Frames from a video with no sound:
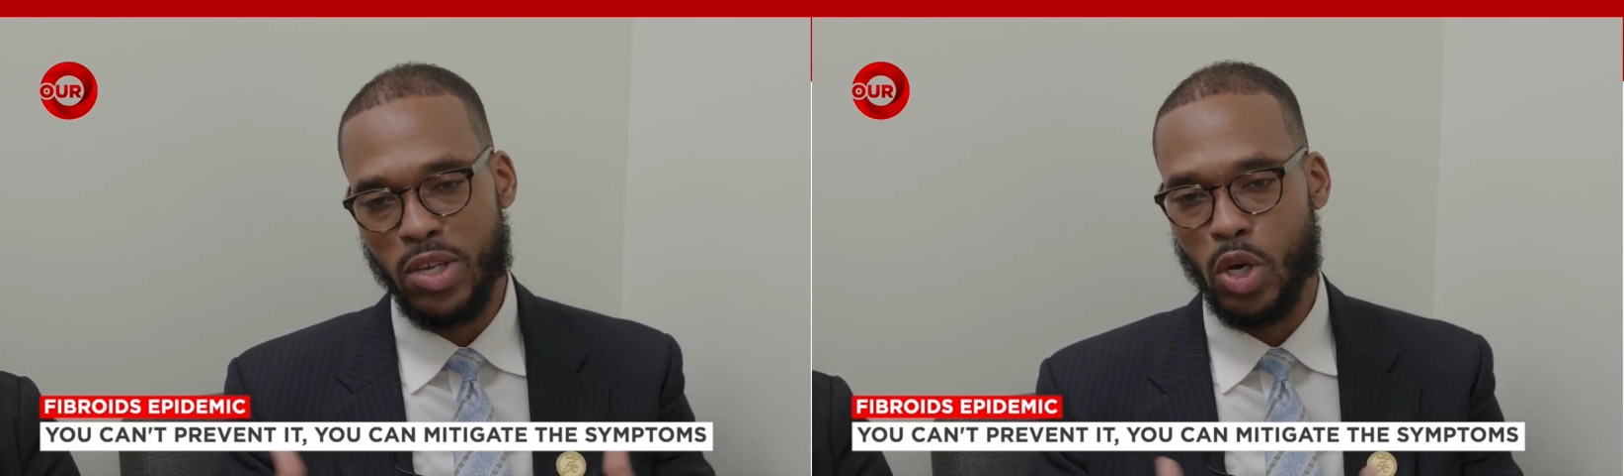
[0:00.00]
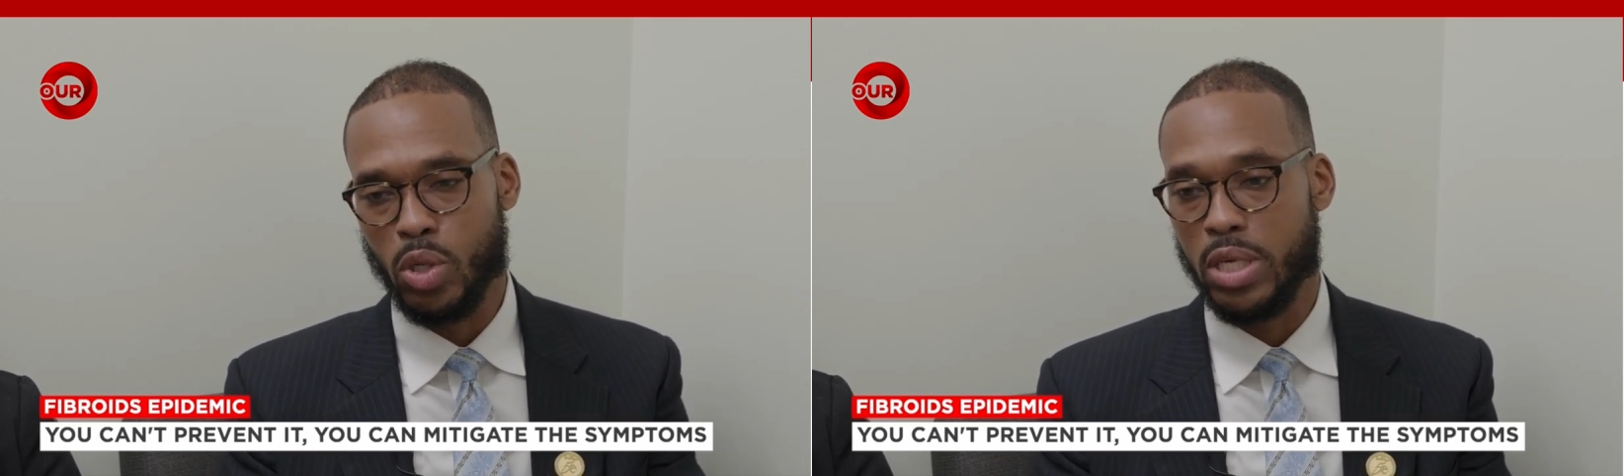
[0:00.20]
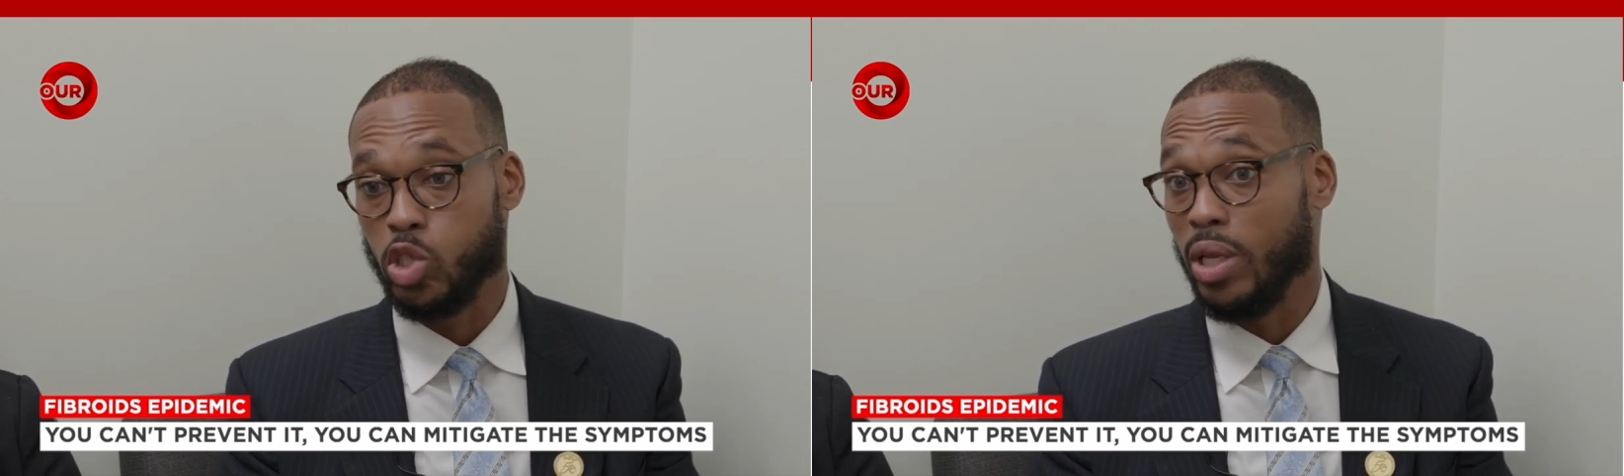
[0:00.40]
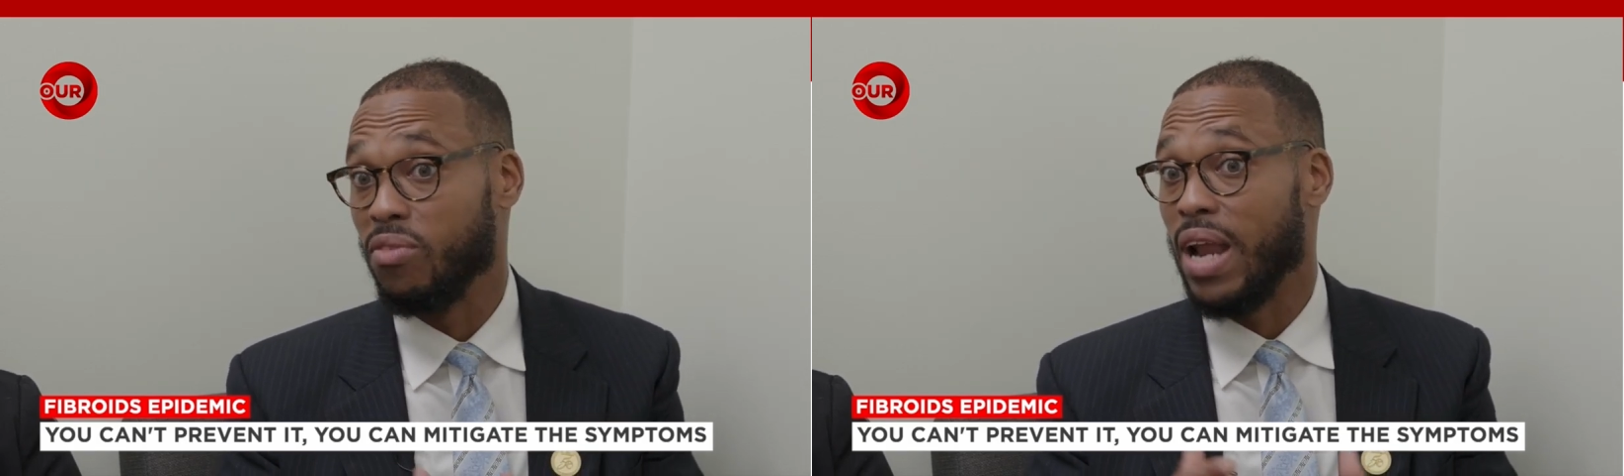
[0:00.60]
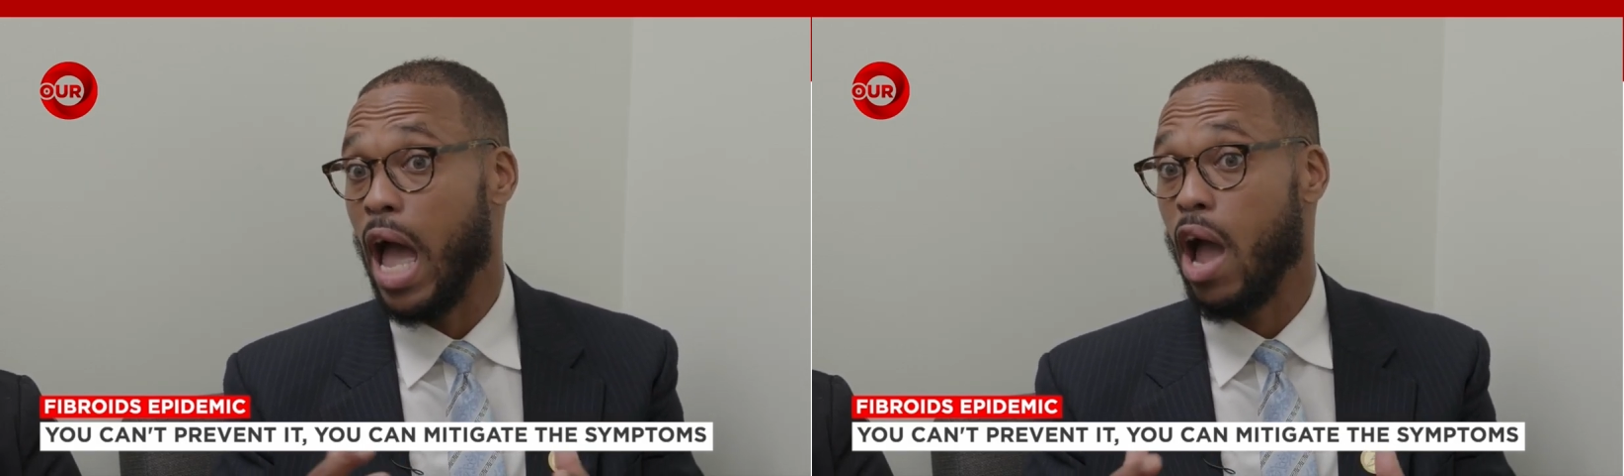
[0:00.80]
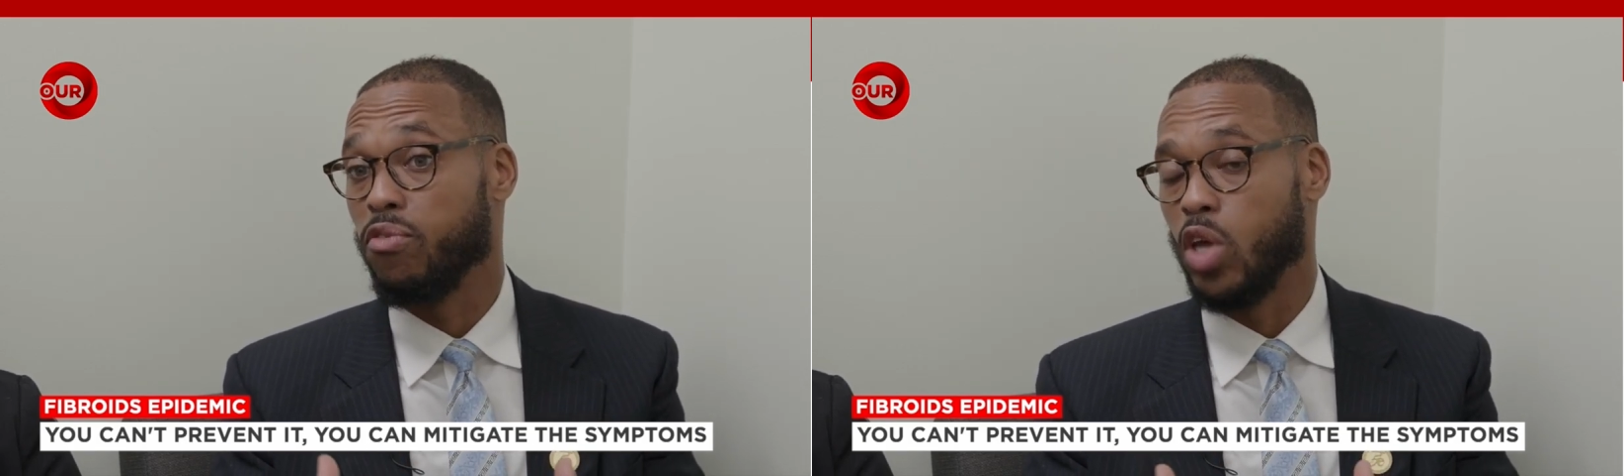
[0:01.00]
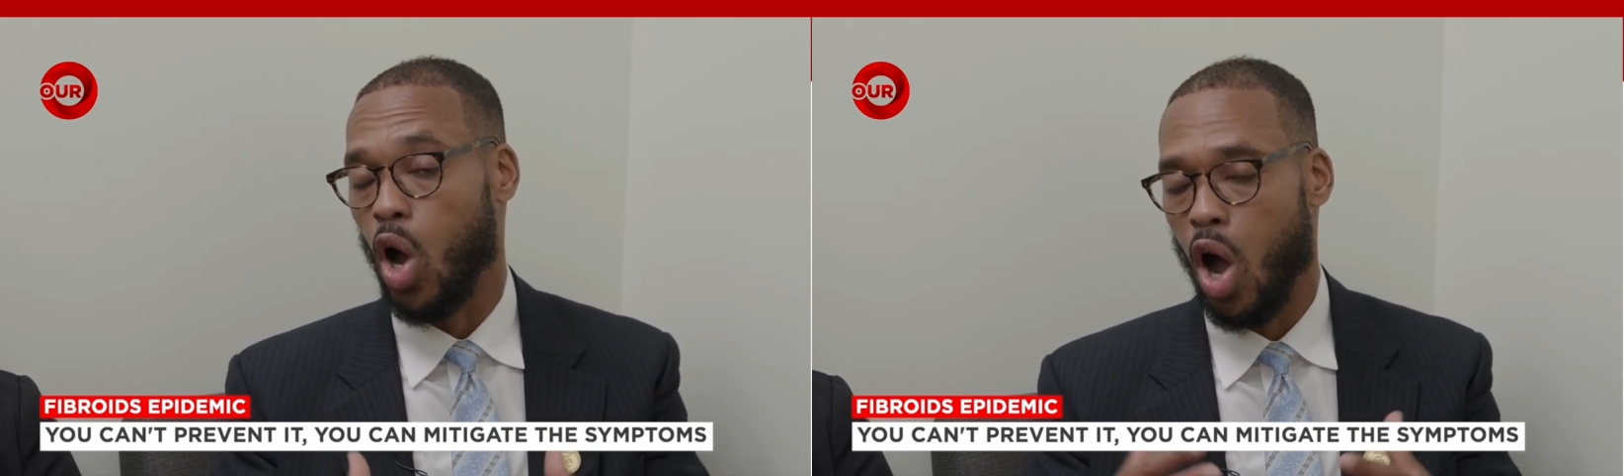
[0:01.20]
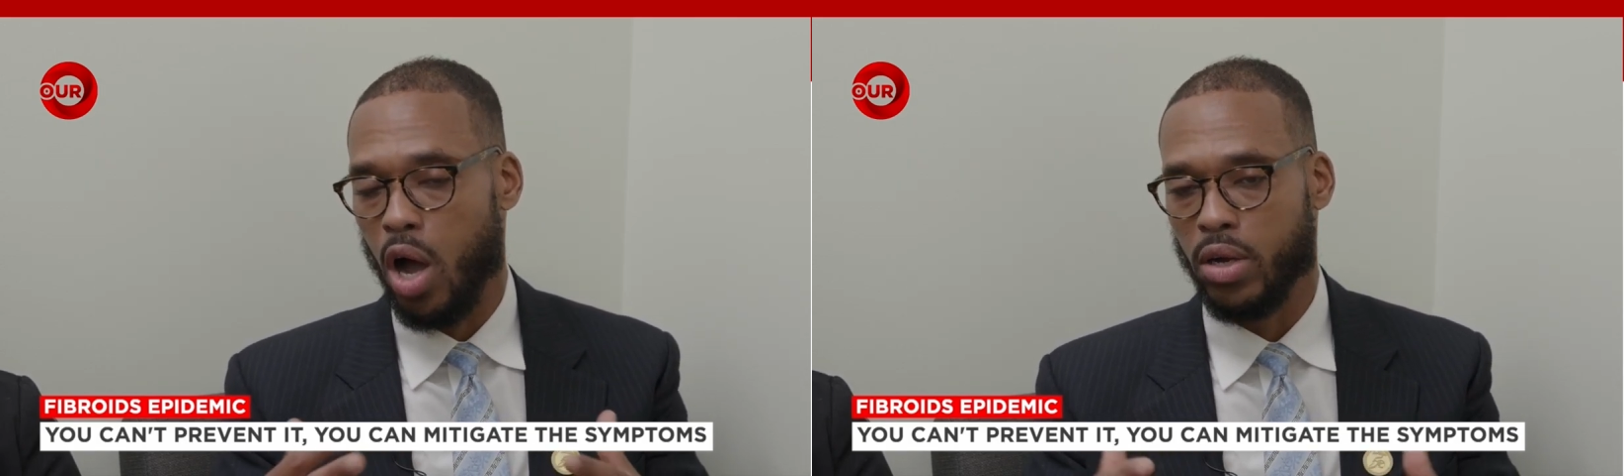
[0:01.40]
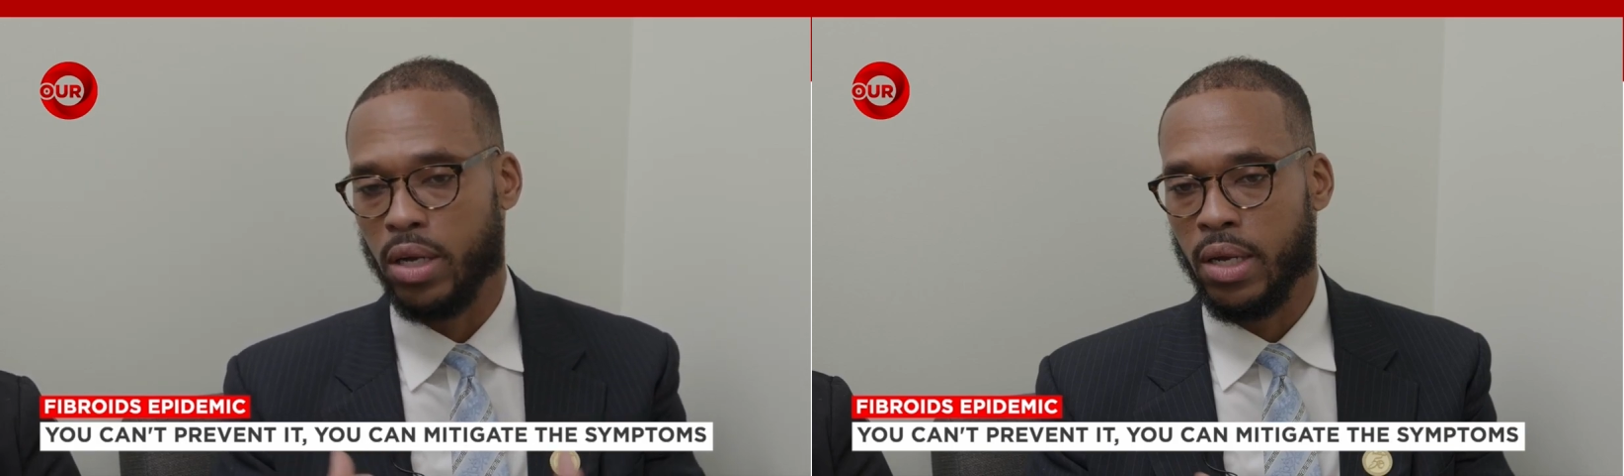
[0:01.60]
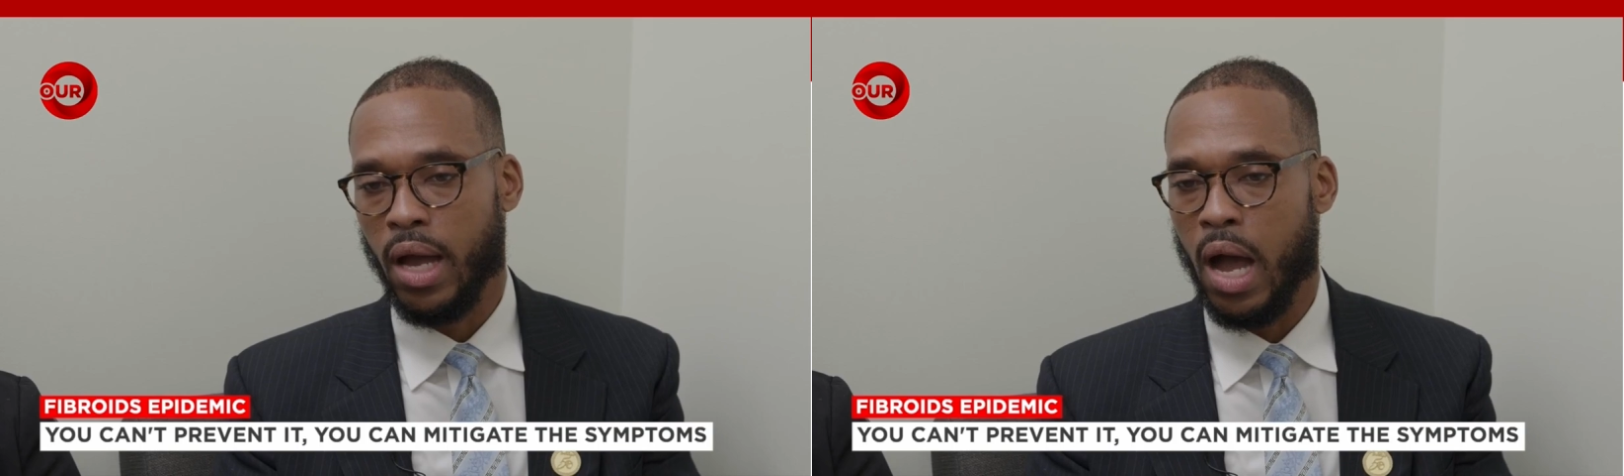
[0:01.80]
essentially living high off the hog,